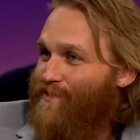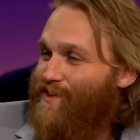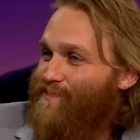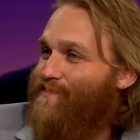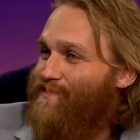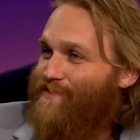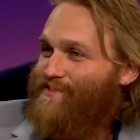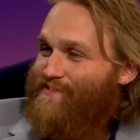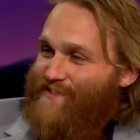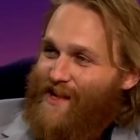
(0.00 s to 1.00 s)
We wanted to move
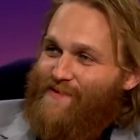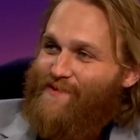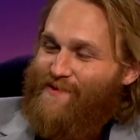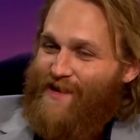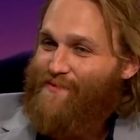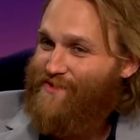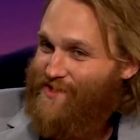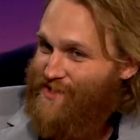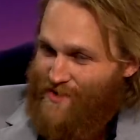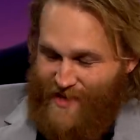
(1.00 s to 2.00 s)
closer to family. We were able to
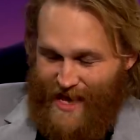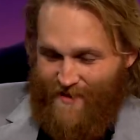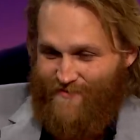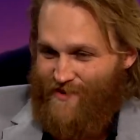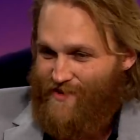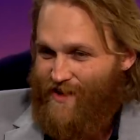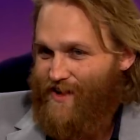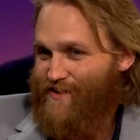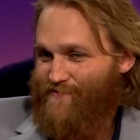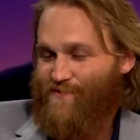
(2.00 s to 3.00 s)
do that. Very
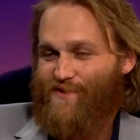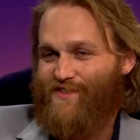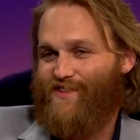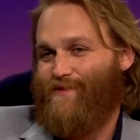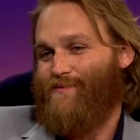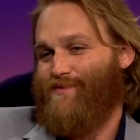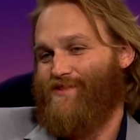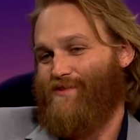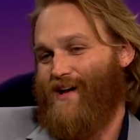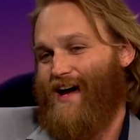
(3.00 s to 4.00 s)
lucky and fortunate to be able to
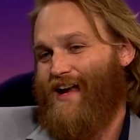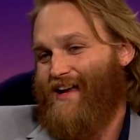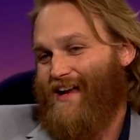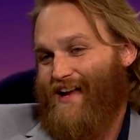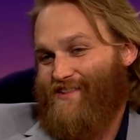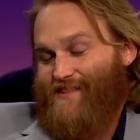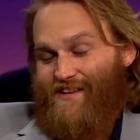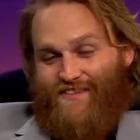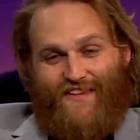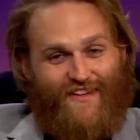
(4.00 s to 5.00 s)
do that. And so I
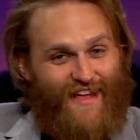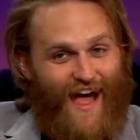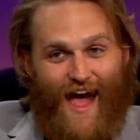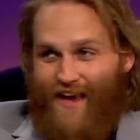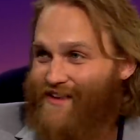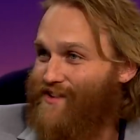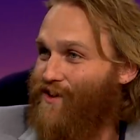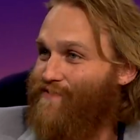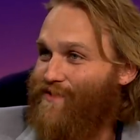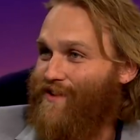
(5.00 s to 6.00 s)
just said, yeah,
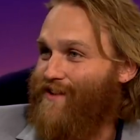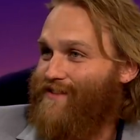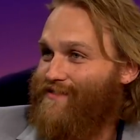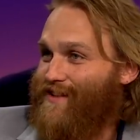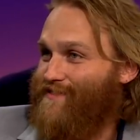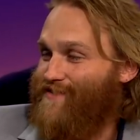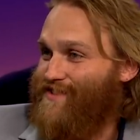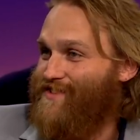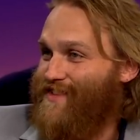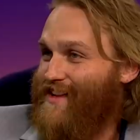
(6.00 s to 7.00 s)
go for it. Like, if
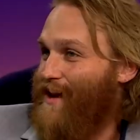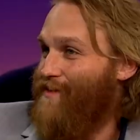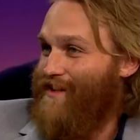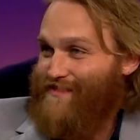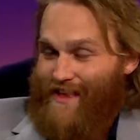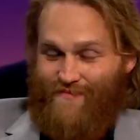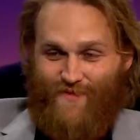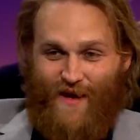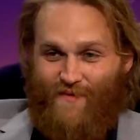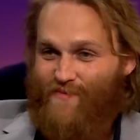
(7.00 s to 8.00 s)
this is it, I, want. I,
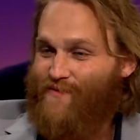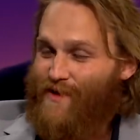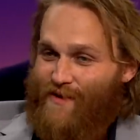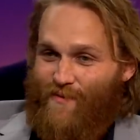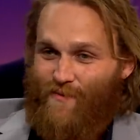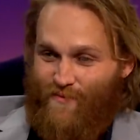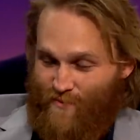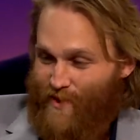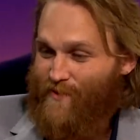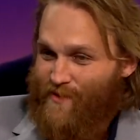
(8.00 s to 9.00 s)
I and, and
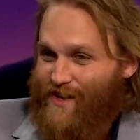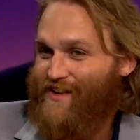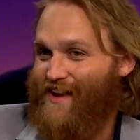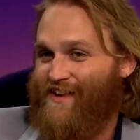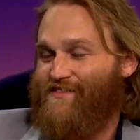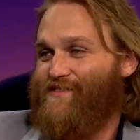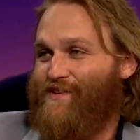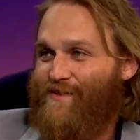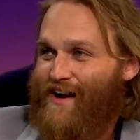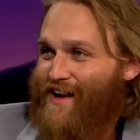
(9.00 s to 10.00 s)
when we went into
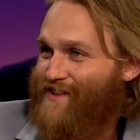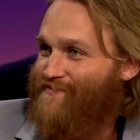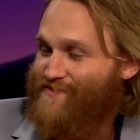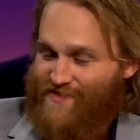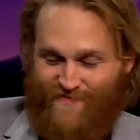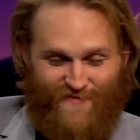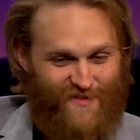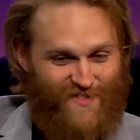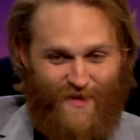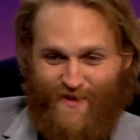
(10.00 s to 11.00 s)
escrow, I was the
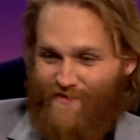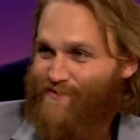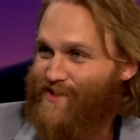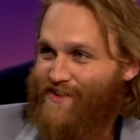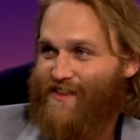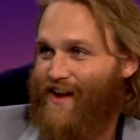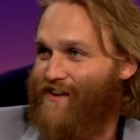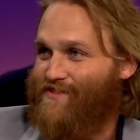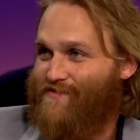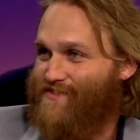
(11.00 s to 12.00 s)
first time I ever went into the
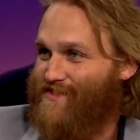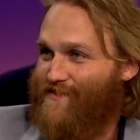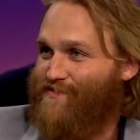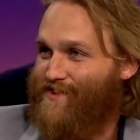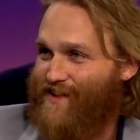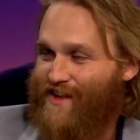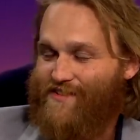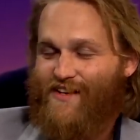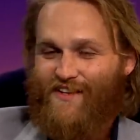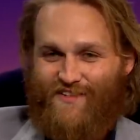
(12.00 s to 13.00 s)
house. Set wow. The house.
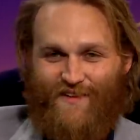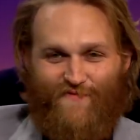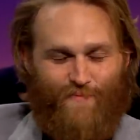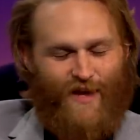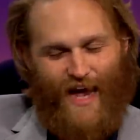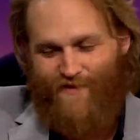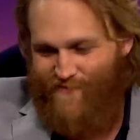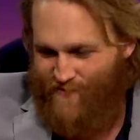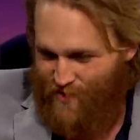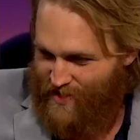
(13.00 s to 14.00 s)
So I, but I
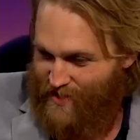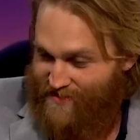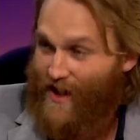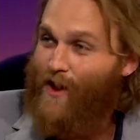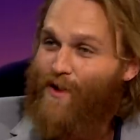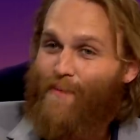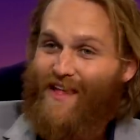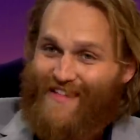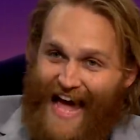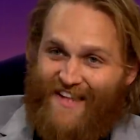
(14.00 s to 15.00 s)
fully, it's how I bought my
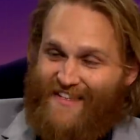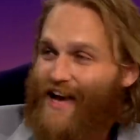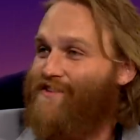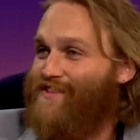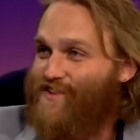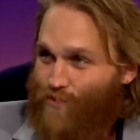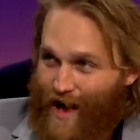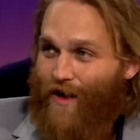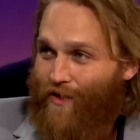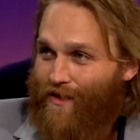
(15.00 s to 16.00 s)
last house as
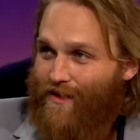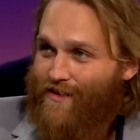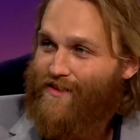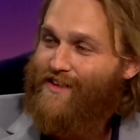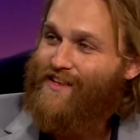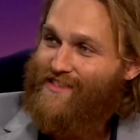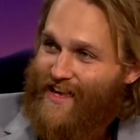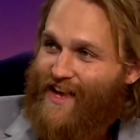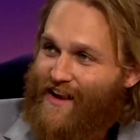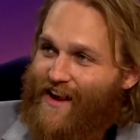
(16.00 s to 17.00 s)
well. In
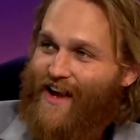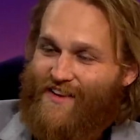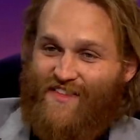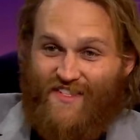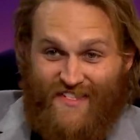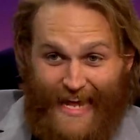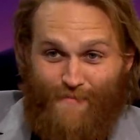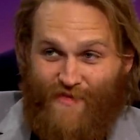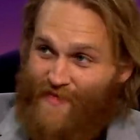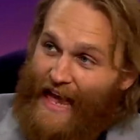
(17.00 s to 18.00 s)
Atlanta, I did the
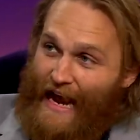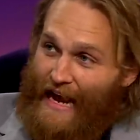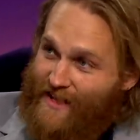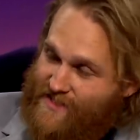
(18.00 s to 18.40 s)
same thing.